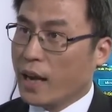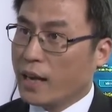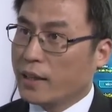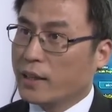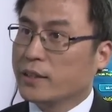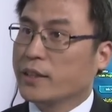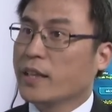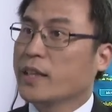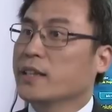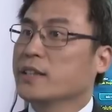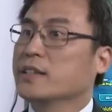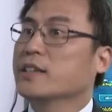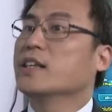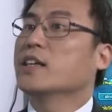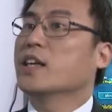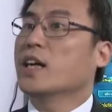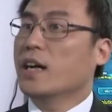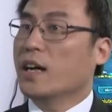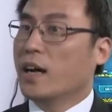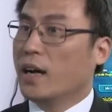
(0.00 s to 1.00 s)
and data
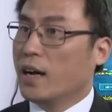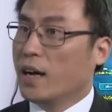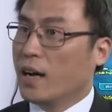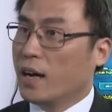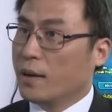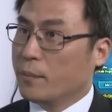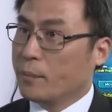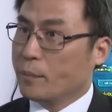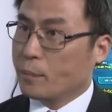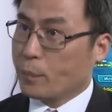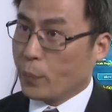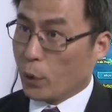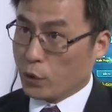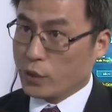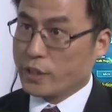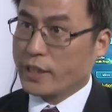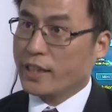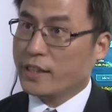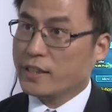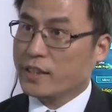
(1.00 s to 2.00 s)
uh,
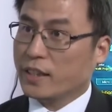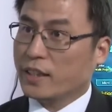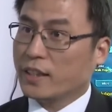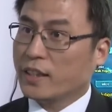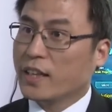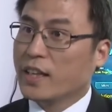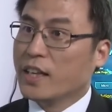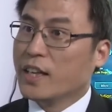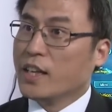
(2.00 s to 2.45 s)
processing.